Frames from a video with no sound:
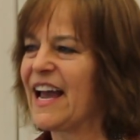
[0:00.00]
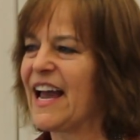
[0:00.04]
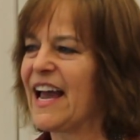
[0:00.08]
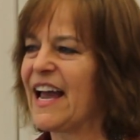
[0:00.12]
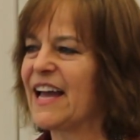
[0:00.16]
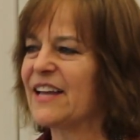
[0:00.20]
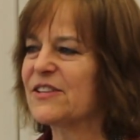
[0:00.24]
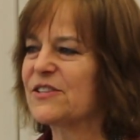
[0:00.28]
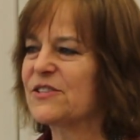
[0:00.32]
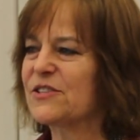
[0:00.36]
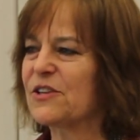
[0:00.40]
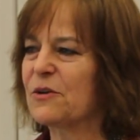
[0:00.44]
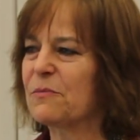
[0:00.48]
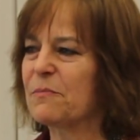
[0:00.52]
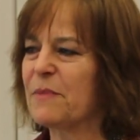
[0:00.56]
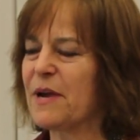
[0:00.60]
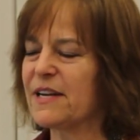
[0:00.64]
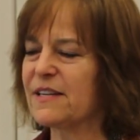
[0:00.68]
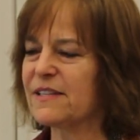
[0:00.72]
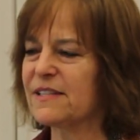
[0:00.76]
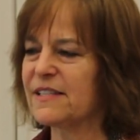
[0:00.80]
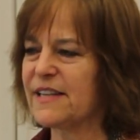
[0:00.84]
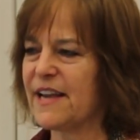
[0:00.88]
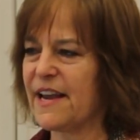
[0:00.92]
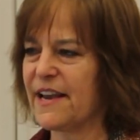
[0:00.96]
And so
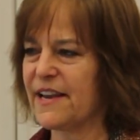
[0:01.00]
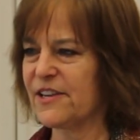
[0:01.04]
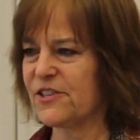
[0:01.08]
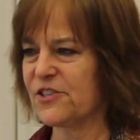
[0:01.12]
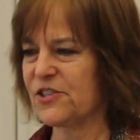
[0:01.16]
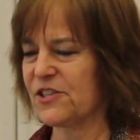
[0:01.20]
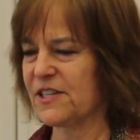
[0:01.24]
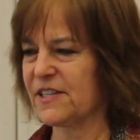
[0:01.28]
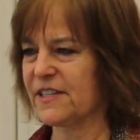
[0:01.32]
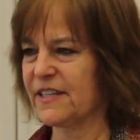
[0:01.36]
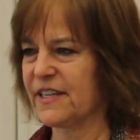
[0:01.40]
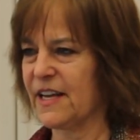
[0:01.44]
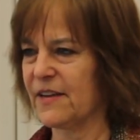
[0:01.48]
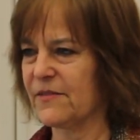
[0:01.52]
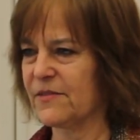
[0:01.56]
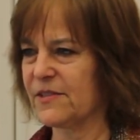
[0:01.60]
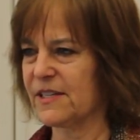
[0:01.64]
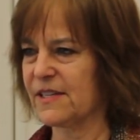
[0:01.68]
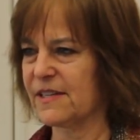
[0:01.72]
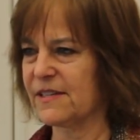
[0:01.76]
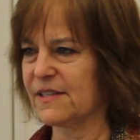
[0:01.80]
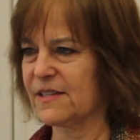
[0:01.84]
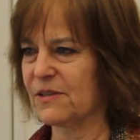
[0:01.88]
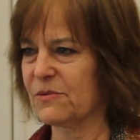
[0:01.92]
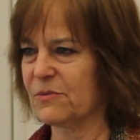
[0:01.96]
meditation
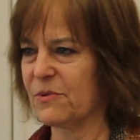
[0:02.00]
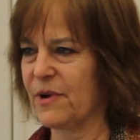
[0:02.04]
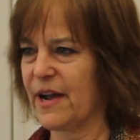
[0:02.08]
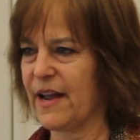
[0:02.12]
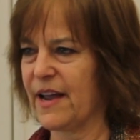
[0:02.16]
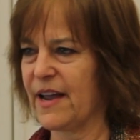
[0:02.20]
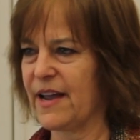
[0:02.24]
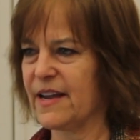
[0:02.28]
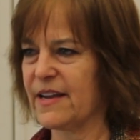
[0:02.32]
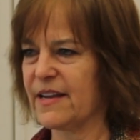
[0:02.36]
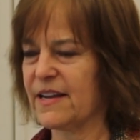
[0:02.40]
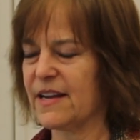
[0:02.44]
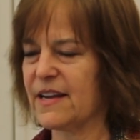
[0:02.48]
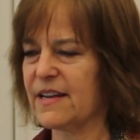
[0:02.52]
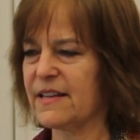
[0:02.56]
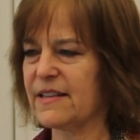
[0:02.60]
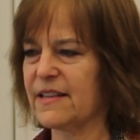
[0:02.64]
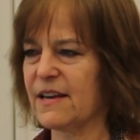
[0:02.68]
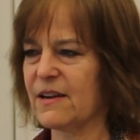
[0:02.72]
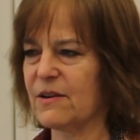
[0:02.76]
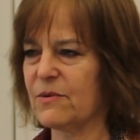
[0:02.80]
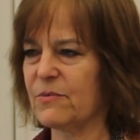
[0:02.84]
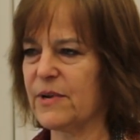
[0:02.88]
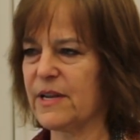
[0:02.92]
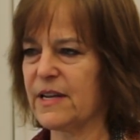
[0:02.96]
gives us a way
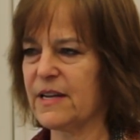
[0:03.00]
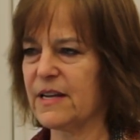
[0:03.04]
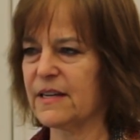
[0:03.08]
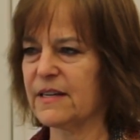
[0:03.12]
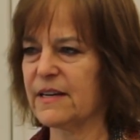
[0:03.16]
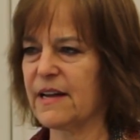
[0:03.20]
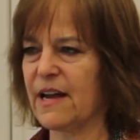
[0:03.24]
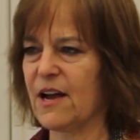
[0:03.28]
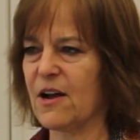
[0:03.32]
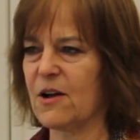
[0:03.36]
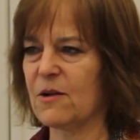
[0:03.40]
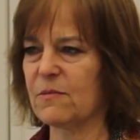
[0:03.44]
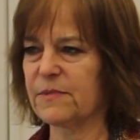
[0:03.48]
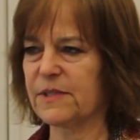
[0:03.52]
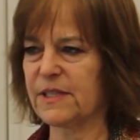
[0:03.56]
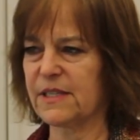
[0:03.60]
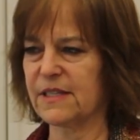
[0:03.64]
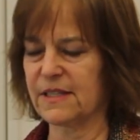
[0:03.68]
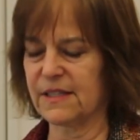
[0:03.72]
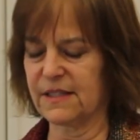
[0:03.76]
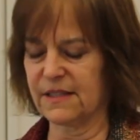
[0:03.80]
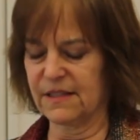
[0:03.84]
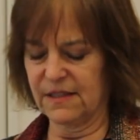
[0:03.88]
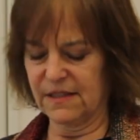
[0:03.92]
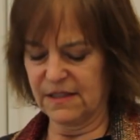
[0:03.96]
that we can help
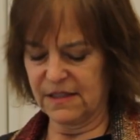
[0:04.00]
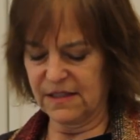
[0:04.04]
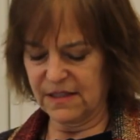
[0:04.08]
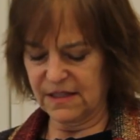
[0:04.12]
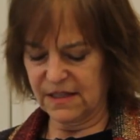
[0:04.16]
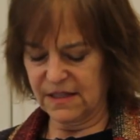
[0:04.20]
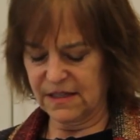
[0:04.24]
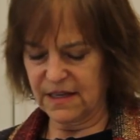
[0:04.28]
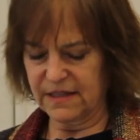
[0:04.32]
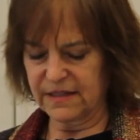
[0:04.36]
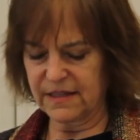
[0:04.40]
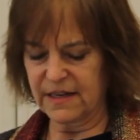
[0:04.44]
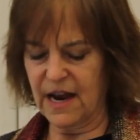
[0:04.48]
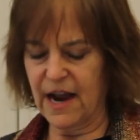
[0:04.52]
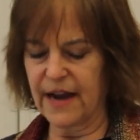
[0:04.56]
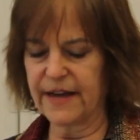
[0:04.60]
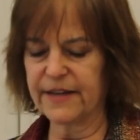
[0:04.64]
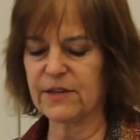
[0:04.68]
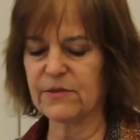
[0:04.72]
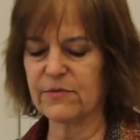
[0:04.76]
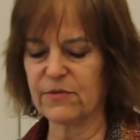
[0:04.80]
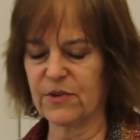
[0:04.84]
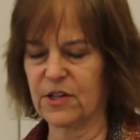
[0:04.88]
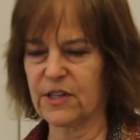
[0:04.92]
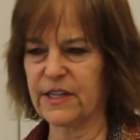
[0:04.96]
to
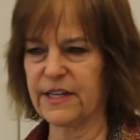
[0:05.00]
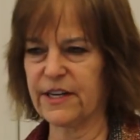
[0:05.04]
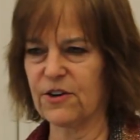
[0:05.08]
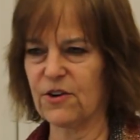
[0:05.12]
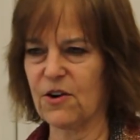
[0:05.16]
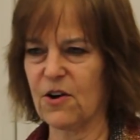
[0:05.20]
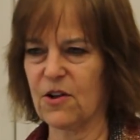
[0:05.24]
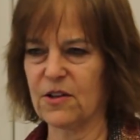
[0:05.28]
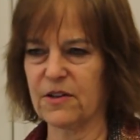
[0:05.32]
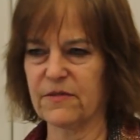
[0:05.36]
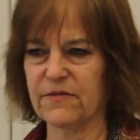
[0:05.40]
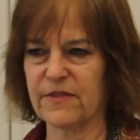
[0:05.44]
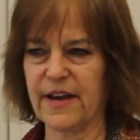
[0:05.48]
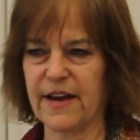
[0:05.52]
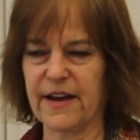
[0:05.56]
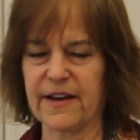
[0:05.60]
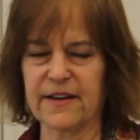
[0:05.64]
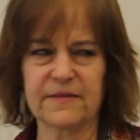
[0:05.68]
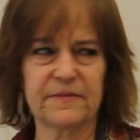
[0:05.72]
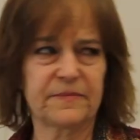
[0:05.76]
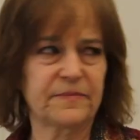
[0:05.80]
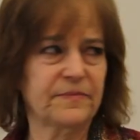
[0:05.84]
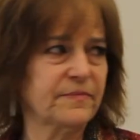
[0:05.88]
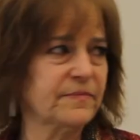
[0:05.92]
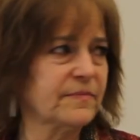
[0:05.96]
kind of clear all of
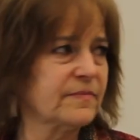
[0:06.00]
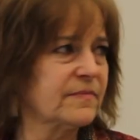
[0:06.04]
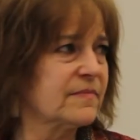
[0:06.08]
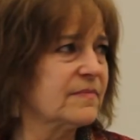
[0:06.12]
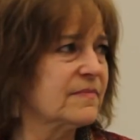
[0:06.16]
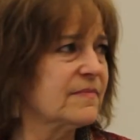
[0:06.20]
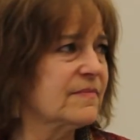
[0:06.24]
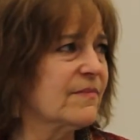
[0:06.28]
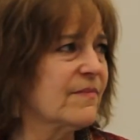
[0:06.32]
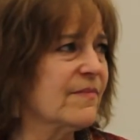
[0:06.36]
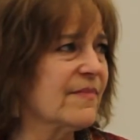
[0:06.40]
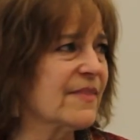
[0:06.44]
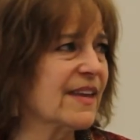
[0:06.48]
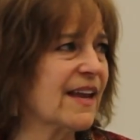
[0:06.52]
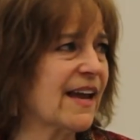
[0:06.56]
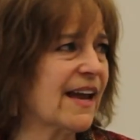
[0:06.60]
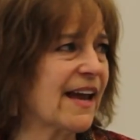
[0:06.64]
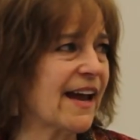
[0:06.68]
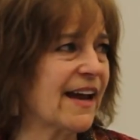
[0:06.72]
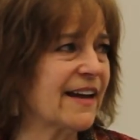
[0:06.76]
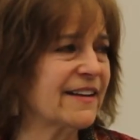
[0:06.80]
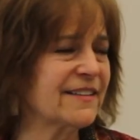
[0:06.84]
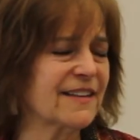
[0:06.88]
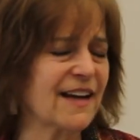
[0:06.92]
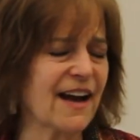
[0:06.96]
that.
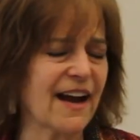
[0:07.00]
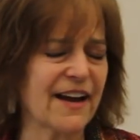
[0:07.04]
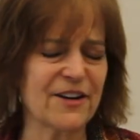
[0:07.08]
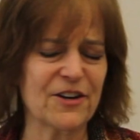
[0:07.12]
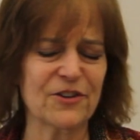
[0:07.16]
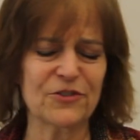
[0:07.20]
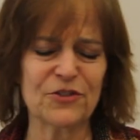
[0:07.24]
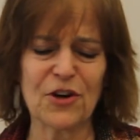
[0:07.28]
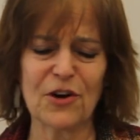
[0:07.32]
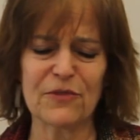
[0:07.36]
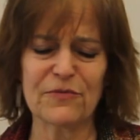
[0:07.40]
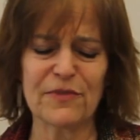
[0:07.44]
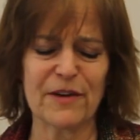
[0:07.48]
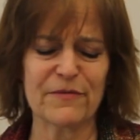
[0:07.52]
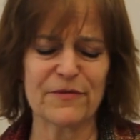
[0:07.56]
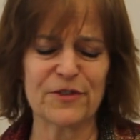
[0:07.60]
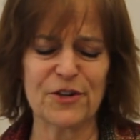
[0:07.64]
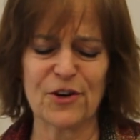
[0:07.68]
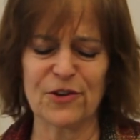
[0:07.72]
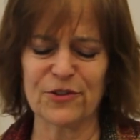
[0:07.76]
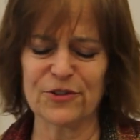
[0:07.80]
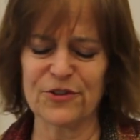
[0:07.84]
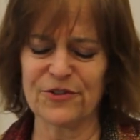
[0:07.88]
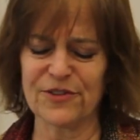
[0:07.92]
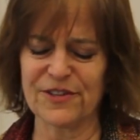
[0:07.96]
And I don't know if I've
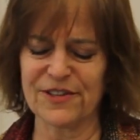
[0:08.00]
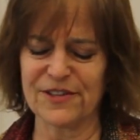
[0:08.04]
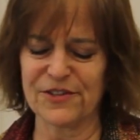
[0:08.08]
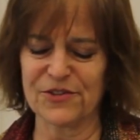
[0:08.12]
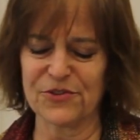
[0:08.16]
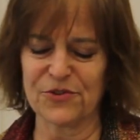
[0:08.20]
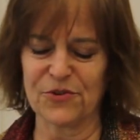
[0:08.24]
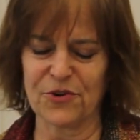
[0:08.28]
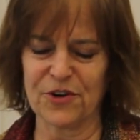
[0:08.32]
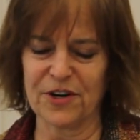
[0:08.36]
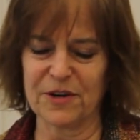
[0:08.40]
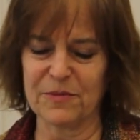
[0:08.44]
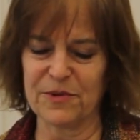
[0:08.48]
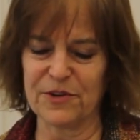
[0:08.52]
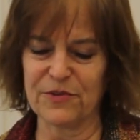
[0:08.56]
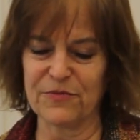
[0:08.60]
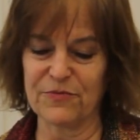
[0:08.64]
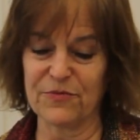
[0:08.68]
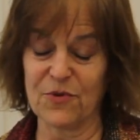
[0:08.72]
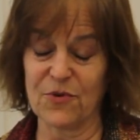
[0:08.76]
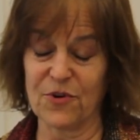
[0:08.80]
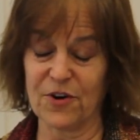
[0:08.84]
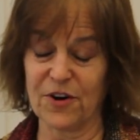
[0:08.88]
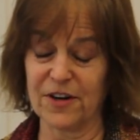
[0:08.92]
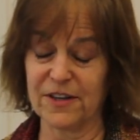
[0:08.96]
told you this story
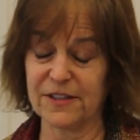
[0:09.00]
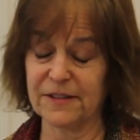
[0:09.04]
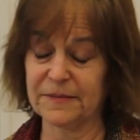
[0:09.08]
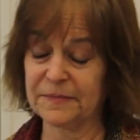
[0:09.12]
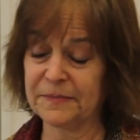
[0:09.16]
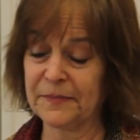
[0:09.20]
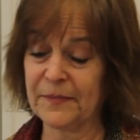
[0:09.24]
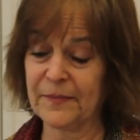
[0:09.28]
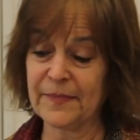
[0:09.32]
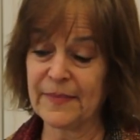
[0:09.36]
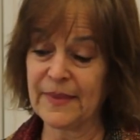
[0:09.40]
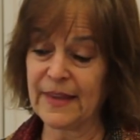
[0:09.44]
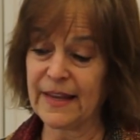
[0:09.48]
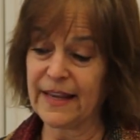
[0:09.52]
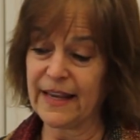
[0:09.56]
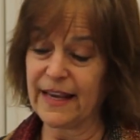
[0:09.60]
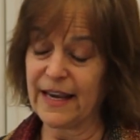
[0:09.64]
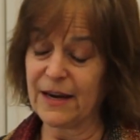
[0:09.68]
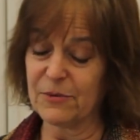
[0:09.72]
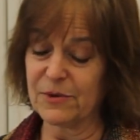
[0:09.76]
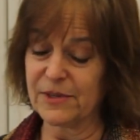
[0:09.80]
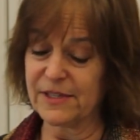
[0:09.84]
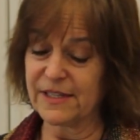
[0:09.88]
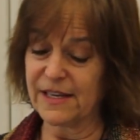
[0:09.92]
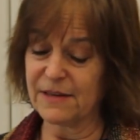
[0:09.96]
before.
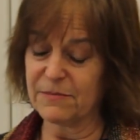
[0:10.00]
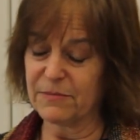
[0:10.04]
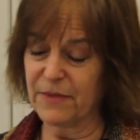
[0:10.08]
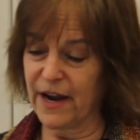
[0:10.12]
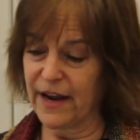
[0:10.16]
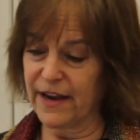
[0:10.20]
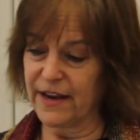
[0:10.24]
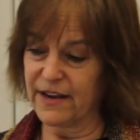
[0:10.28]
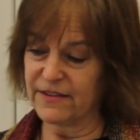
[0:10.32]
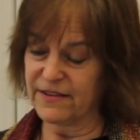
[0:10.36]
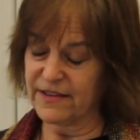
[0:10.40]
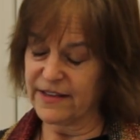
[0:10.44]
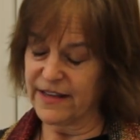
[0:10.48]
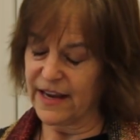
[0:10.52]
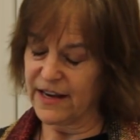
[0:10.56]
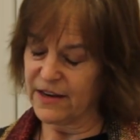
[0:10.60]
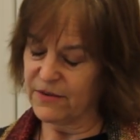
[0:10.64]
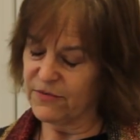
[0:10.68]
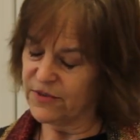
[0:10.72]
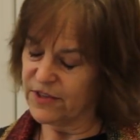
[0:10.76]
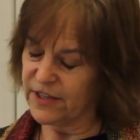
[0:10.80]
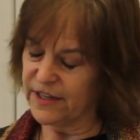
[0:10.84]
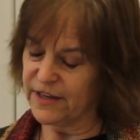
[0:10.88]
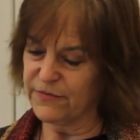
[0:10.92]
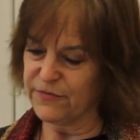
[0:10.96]
It was in my
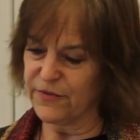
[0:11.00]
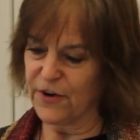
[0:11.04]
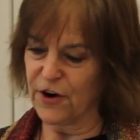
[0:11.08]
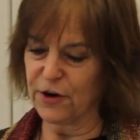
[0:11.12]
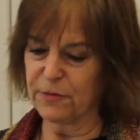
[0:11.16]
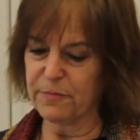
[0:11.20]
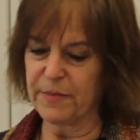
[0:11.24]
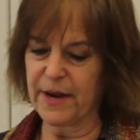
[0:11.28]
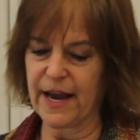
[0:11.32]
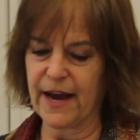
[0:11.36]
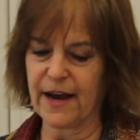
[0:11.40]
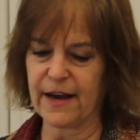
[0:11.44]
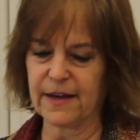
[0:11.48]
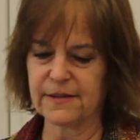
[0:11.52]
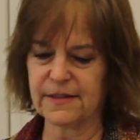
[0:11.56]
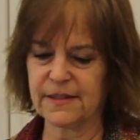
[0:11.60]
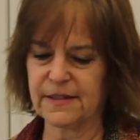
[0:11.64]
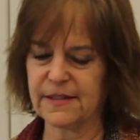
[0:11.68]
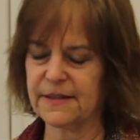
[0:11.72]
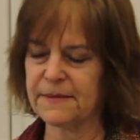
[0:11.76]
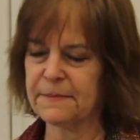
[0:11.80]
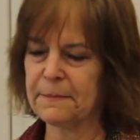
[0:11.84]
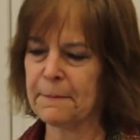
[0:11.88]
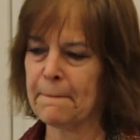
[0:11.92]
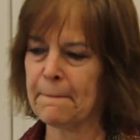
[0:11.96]
thankfully far past.